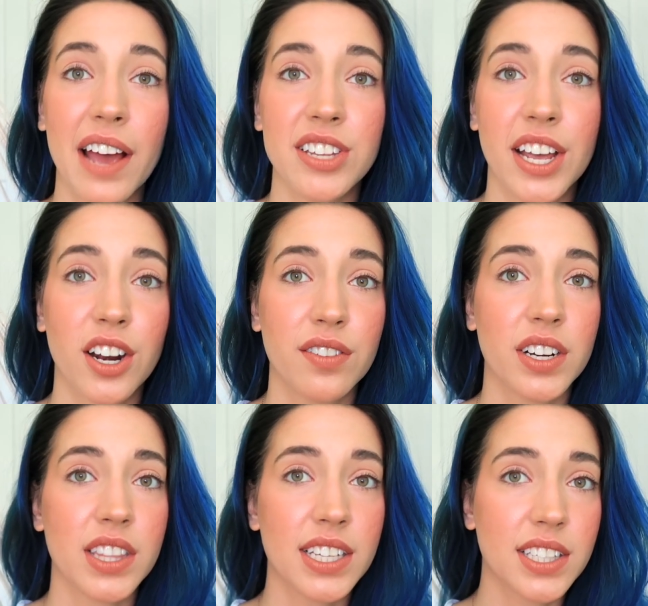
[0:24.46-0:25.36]
I've taken
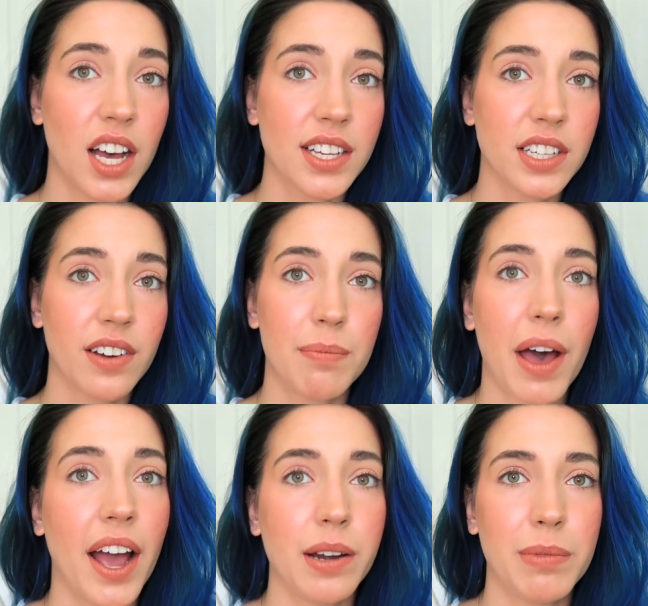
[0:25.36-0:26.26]
over this closet right
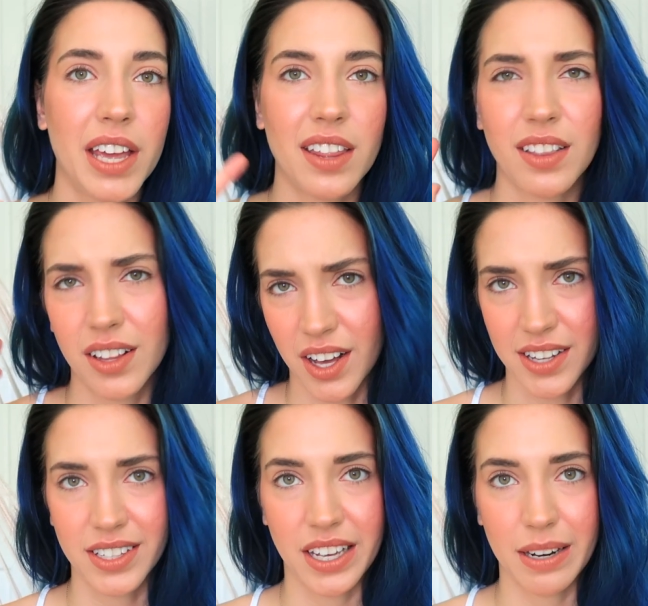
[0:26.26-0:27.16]
behind me, and then the
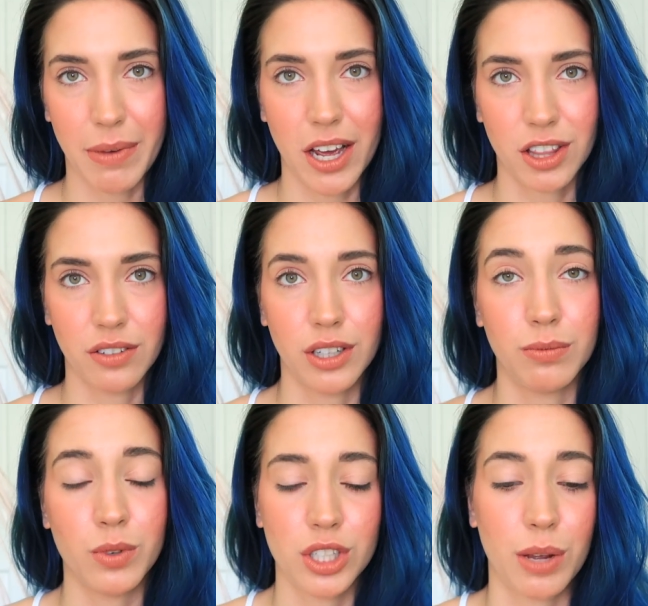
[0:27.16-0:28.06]
closet in my other
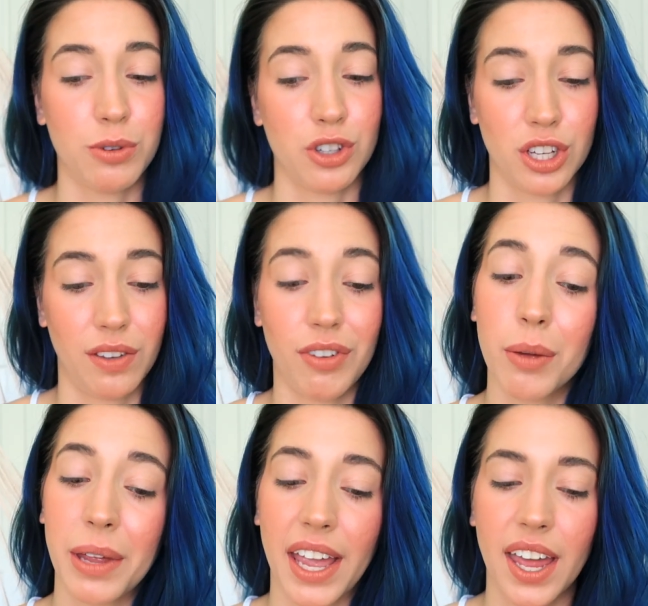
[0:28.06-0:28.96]
room, which I'm usually
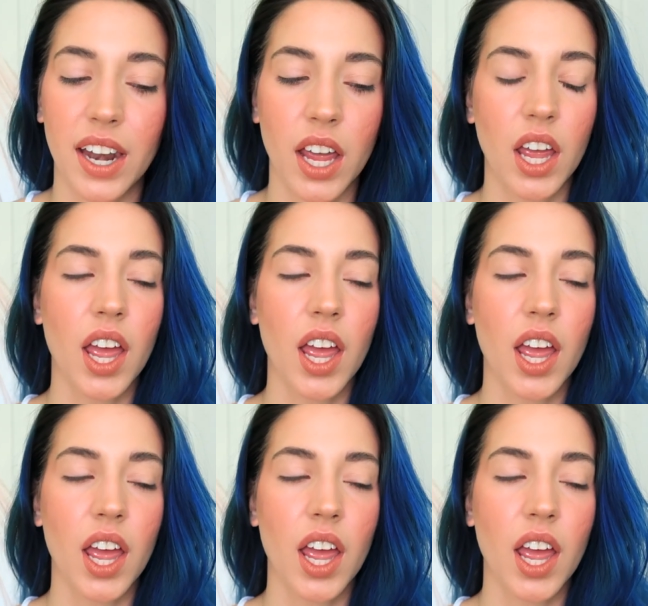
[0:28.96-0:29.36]
filming in.